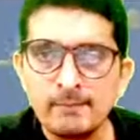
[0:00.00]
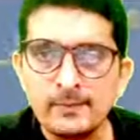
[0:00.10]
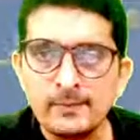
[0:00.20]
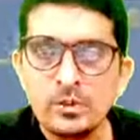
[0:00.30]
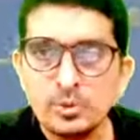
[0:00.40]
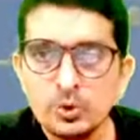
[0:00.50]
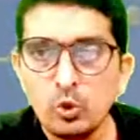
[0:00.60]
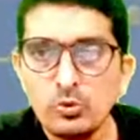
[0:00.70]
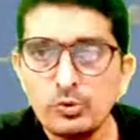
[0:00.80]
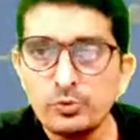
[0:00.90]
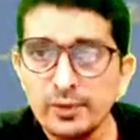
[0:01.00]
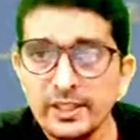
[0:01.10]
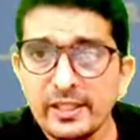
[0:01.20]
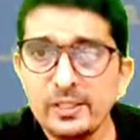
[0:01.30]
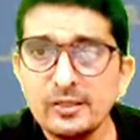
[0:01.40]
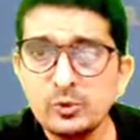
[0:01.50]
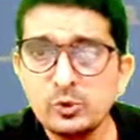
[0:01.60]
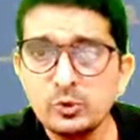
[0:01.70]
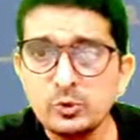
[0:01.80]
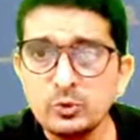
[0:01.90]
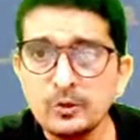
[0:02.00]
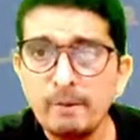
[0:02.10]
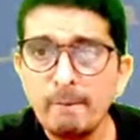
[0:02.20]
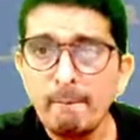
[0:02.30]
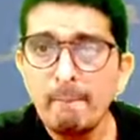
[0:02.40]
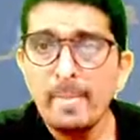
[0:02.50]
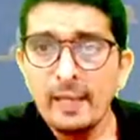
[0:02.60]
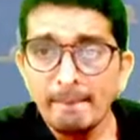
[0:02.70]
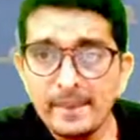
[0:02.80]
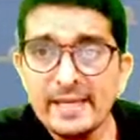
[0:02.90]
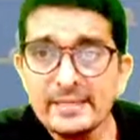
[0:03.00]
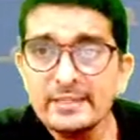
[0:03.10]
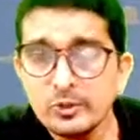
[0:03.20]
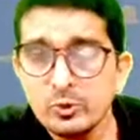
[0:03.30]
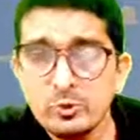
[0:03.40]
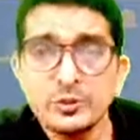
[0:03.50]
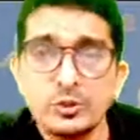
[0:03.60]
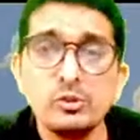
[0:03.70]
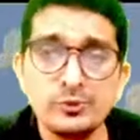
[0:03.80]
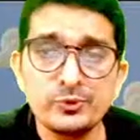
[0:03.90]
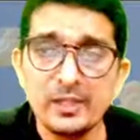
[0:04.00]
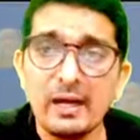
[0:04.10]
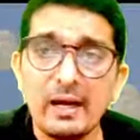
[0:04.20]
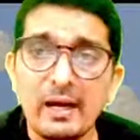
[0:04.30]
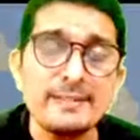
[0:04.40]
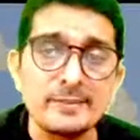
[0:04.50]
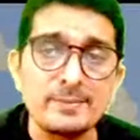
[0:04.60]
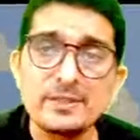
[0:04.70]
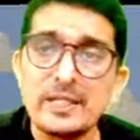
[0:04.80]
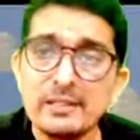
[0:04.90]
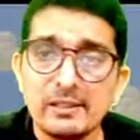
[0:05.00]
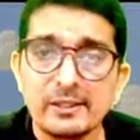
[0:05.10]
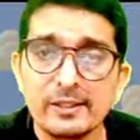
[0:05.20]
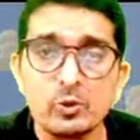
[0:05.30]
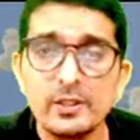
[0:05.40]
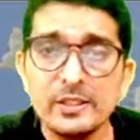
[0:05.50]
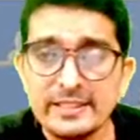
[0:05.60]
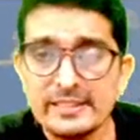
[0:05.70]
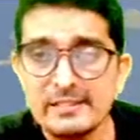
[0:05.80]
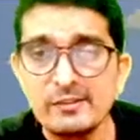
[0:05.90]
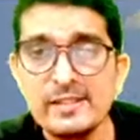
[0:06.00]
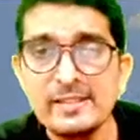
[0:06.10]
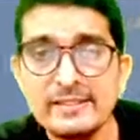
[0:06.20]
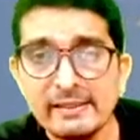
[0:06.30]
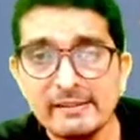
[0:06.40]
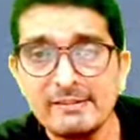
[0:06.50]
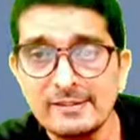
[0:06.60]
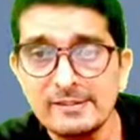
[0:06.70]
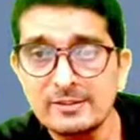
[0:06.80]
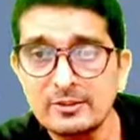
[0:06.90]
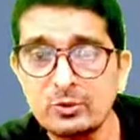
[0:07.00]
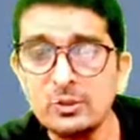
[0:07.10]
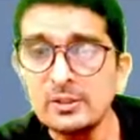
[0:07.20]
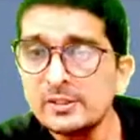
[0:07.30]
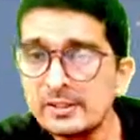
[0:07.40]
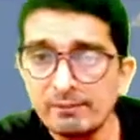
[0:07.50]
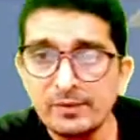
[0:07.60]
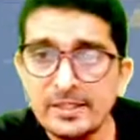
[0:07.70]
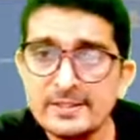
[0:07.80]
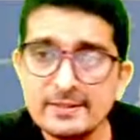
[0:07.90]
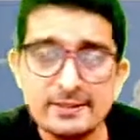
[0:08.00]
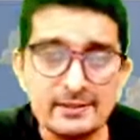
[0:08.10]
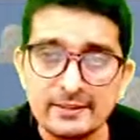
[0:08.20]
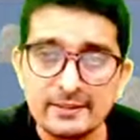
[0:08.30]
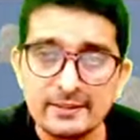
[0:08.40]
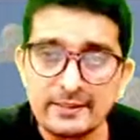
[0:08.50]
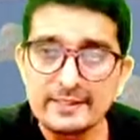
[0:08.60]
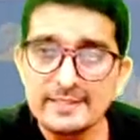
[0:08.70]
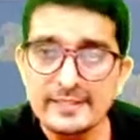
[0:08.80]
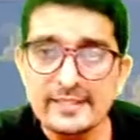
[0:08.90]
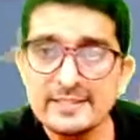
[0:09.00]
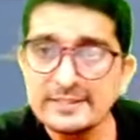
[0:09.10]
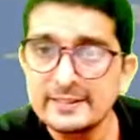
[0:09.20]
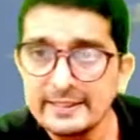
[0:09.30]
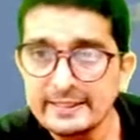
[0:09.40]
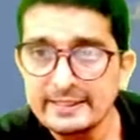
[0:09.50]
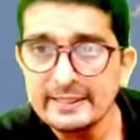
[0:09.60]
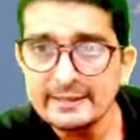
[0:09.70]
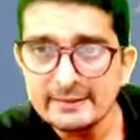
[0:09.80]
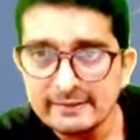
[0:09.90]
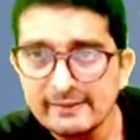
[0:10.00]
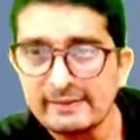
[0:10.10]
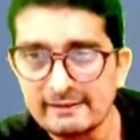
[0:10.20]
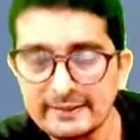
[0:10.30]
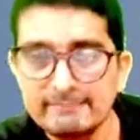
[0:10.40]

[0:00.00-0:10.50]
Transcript: So we have to make use of the items at regular intervals according to this theory, trace decay theory.